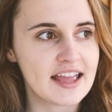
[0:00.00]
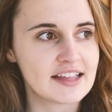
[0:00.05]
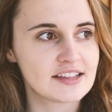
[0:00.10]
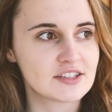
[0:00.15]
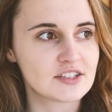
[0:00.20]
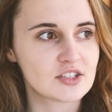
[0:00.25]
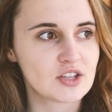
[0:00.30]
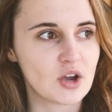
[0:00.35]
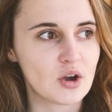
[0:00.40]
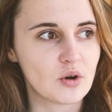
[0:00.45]

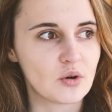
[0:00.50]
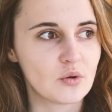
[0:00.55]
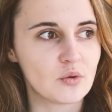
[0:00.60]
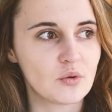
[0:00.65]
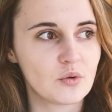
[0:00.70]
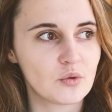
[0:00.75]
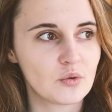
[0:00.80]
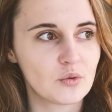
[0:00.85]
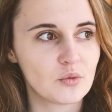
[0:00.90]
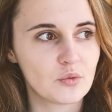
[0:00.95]
And
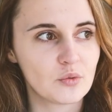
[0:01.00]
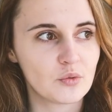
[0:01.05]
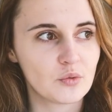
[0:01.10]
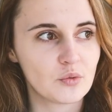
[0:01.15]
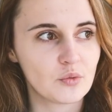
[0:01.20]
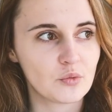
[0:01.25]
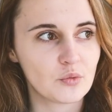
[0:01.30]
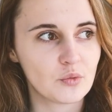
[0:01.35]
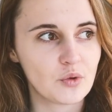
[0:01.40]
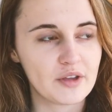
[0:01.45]
so
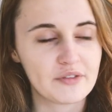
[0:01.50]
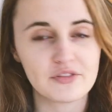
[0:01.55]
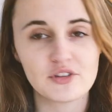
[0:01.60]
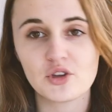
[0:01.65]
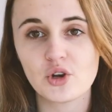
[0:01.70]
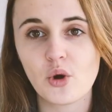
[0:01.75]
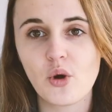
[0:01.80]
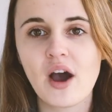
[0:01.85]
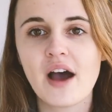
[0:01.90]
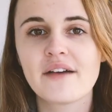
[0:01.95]
if
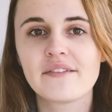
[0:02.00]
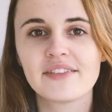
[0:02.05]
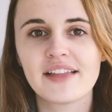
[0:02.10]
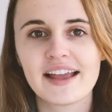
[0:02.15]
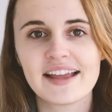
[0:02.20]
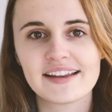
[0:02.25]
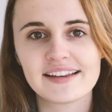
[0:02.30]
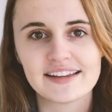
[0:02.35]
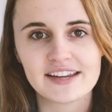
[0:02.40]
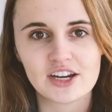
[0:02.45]
you don't have
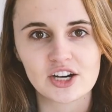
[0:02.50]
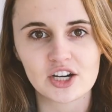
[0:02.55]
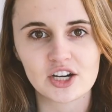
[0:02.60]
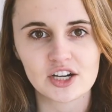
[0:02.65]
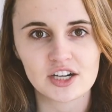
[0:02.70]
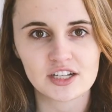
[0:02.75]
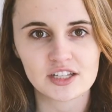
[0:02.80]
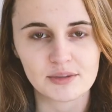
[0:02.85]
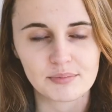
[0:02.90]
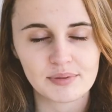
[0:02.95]
light
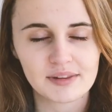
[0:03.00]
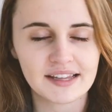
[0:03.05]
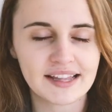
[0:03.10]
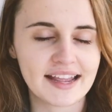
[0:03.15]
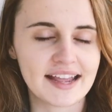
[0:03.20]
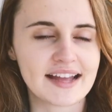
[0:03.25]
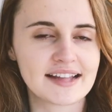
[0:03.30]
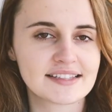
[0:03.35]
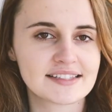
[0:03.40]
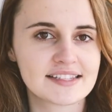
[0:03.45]
near the
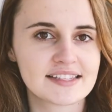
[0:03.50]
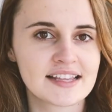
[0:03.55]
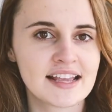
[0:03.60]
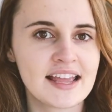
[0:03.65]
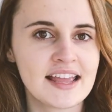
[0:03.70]
plants,